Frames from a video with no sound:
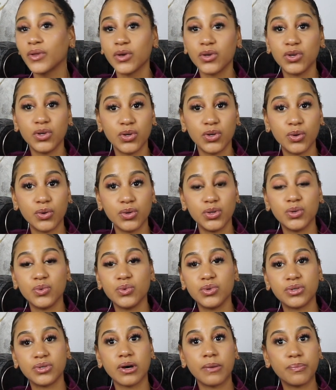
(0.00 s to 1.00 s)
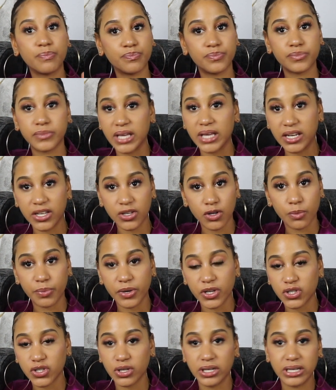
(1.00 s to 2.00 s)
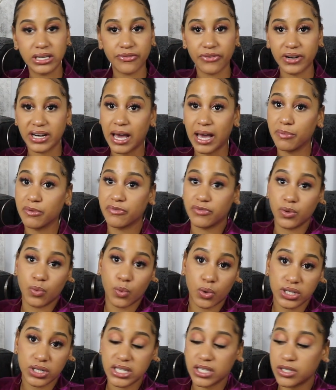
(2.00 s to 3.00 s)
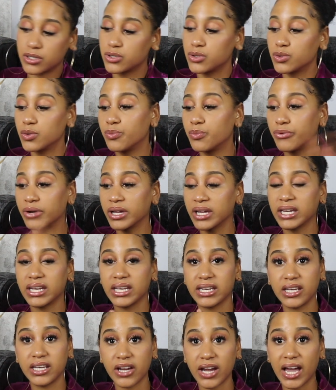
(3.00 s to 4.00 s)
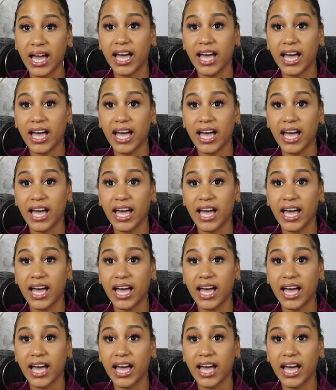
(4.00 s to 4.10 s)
you know, you would edit your picture in a different app if you wanted to, bring it in here,